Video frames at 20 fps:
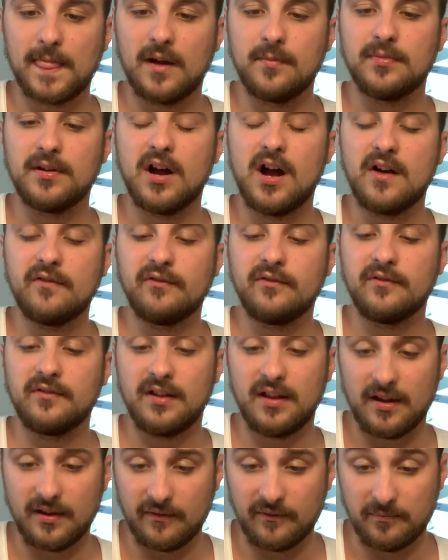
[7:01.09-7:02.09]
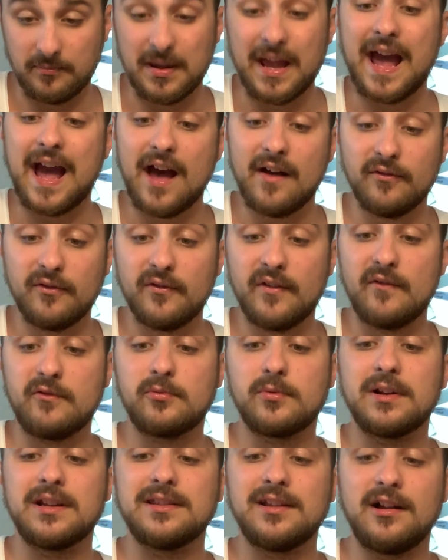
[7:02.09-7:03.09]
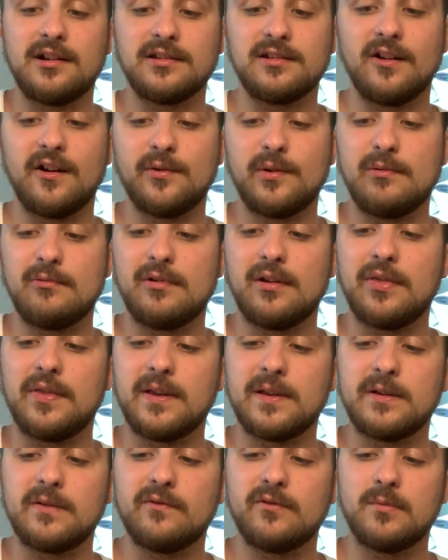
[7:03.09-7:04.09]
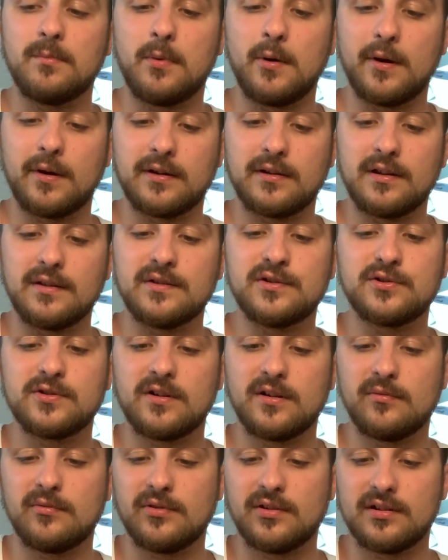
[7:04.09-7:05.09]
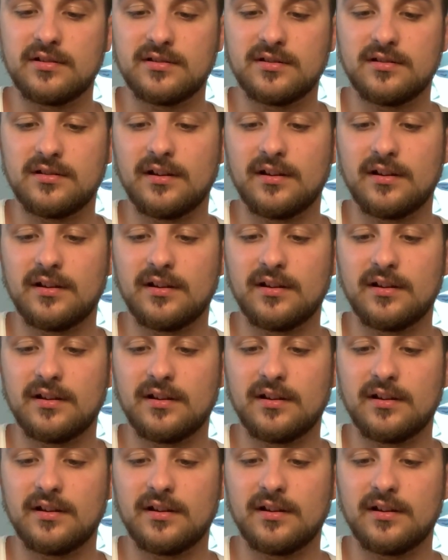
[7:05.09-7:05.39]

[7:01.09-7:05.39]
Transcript: On behalf of everyone at Naughty Dog, we want to thank you for embarking on this journey with us.